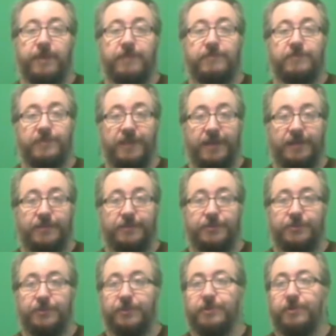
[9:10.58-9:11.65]
5 slot
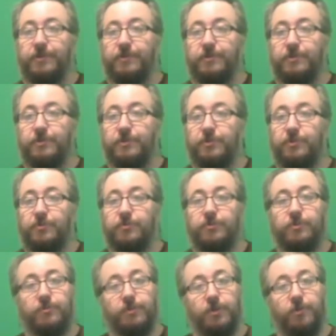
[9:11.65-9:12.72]
this year goes to
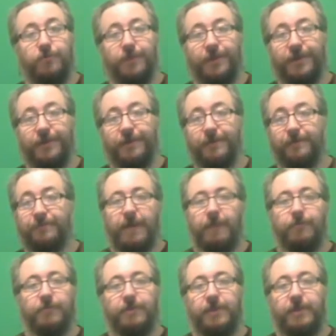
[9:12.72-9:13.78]
Zootopia. I
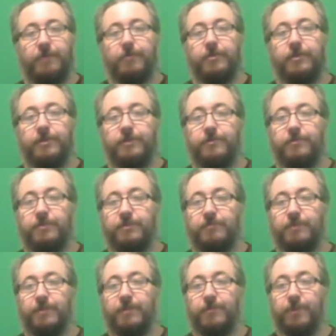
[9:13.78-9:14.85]
don't think I really need to
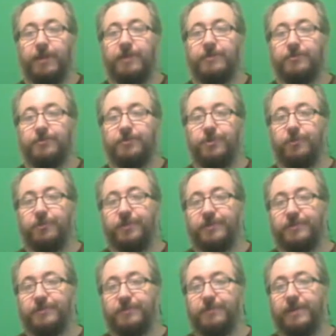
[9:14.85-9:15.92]
explain why Zootopia
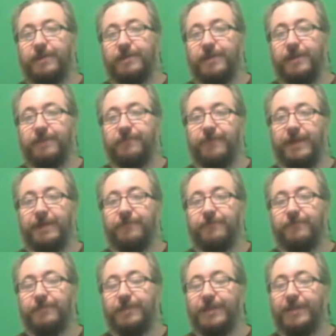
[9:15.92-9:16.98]
is in my top 5
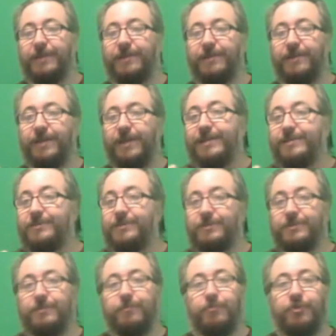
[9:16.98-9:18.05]
for the year. It's
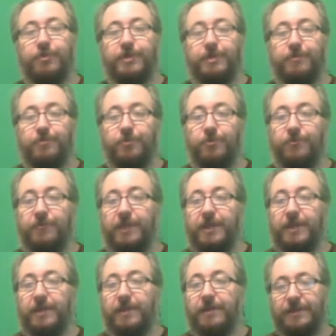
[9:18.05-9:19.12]
just a brilliant
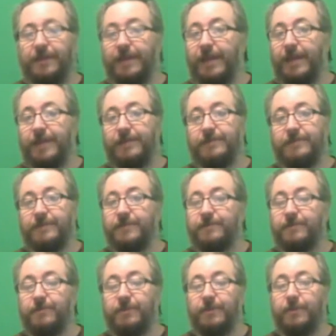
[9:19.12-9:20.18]
movie. Again, it's not
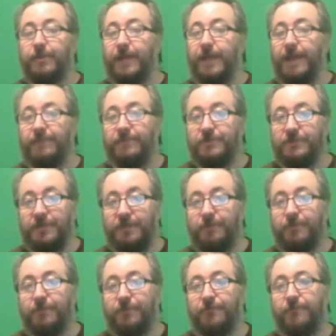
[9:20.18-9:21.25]
something that we haven't
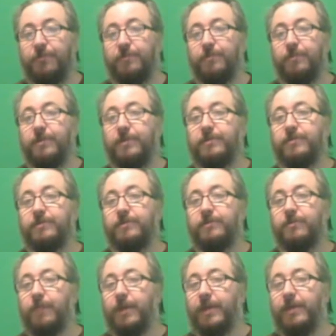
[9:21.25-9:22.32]
seen before, but
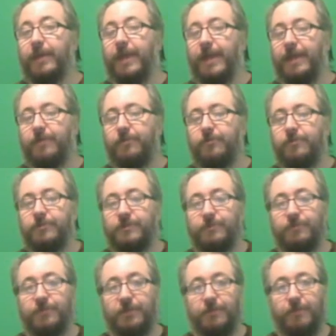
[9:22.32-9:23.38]
the way they handled the
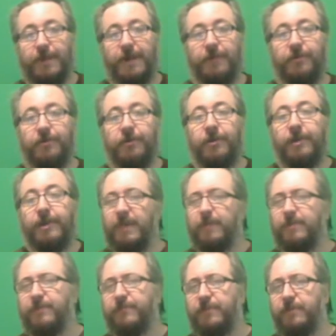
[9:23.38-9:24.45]
subject matter
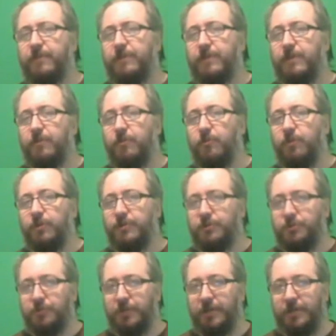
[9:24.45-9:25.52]
made me feel that they were really
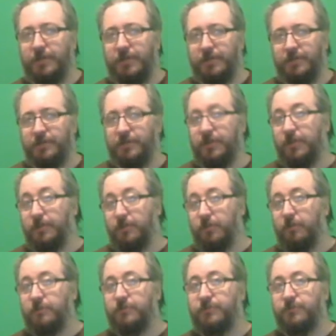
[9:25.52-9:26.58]
treating kids like
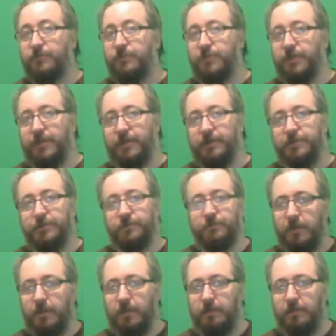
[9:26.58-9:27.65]
adults for a change.
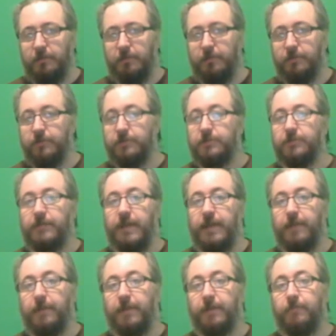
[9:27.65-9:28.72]
You know, this is an
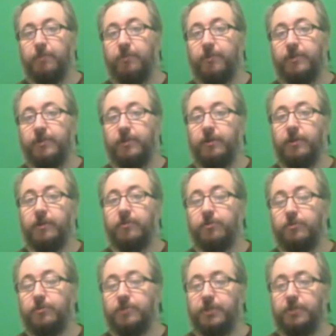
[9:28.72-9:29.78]
animated movie targeted
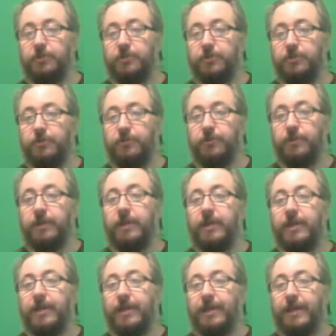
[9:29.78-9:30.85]
towards young children,
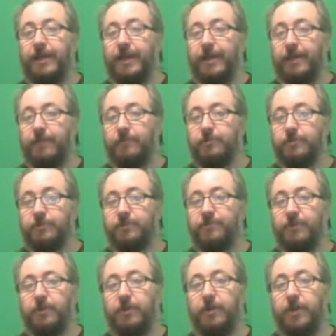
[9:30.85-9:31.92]
and it was just
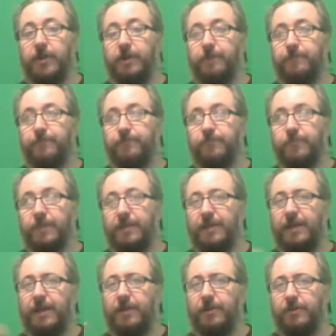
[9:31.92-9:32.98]
very,
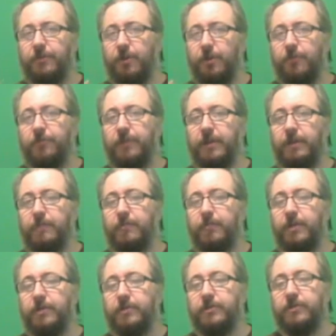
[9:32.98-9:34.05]
not adult themed,
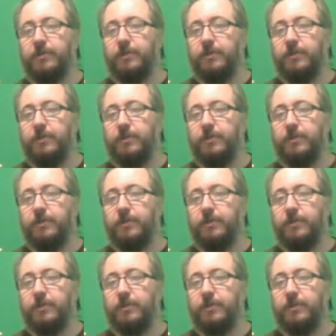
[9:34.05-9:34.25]
but